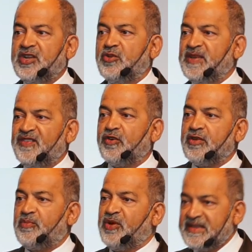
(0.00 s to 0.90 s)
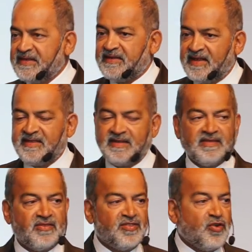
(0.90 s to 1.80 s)
need to be so depressed, just
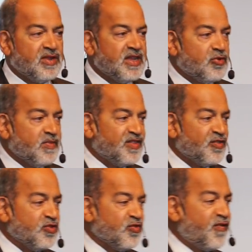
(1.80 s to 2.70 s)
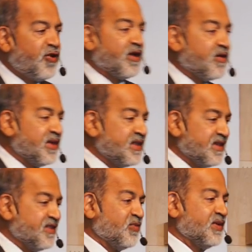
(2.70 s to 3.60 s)
as there was no need to be so euphoric when
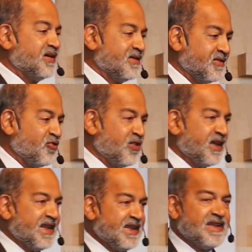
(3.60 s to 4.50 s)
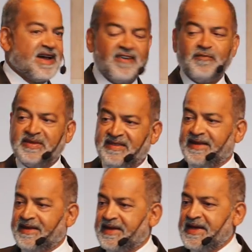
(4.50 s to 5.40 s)
things were growing at
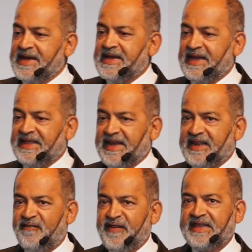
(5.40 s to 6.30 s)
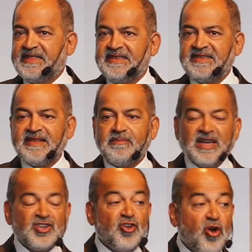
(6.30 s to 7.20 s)
8.5%. And that, in fact, this is a
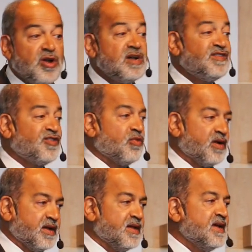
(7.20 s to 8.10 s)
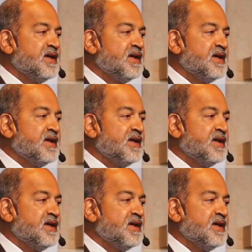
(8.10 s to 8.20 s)
much longer story